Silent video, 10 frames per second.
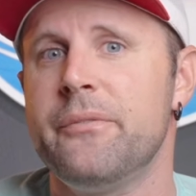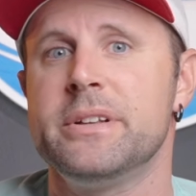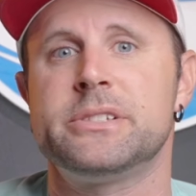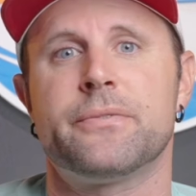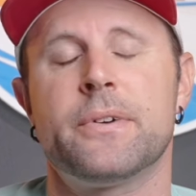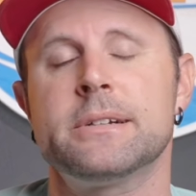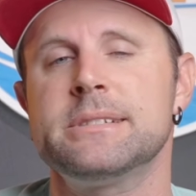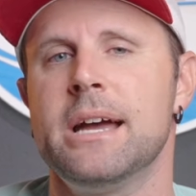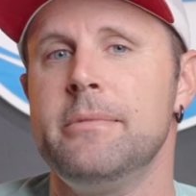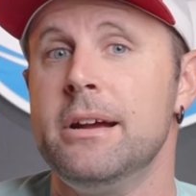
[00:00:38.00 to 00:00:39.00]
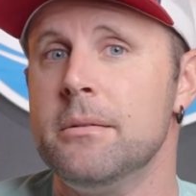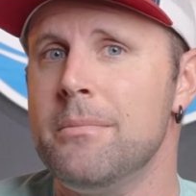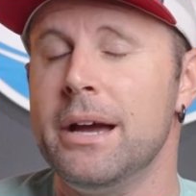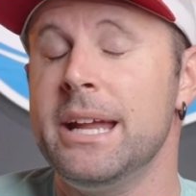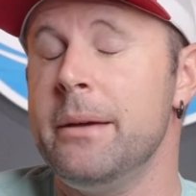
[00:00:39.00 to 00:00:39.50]
If it's your first time here,
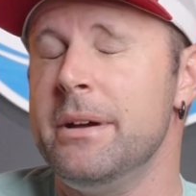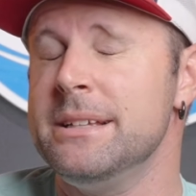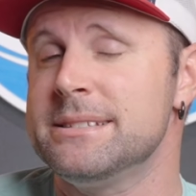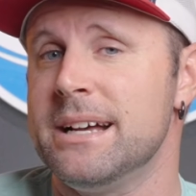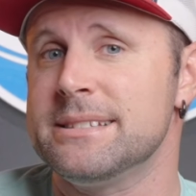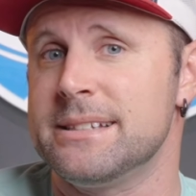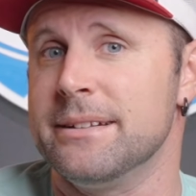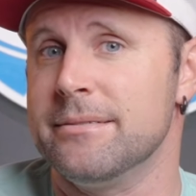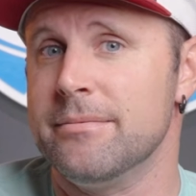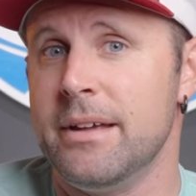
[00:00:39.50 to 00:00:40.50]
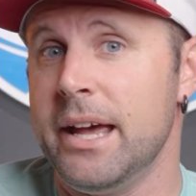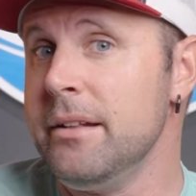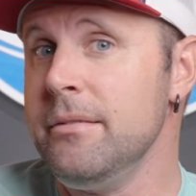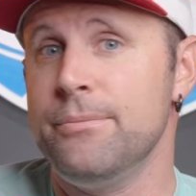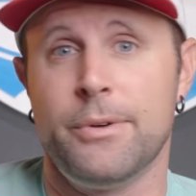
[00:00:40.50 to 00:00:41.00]
my name is Dustin.
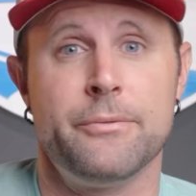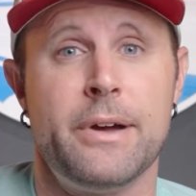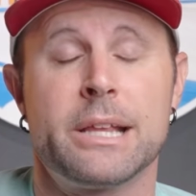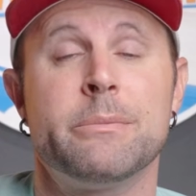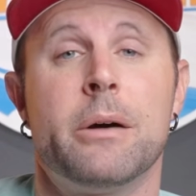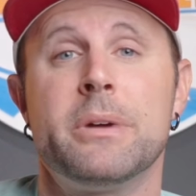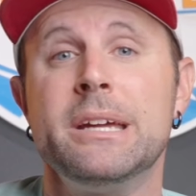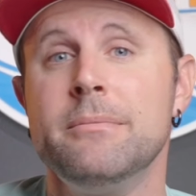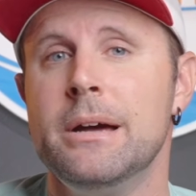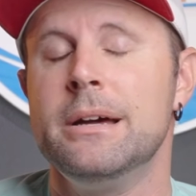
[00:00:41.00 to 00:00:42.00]
And fun fact about me,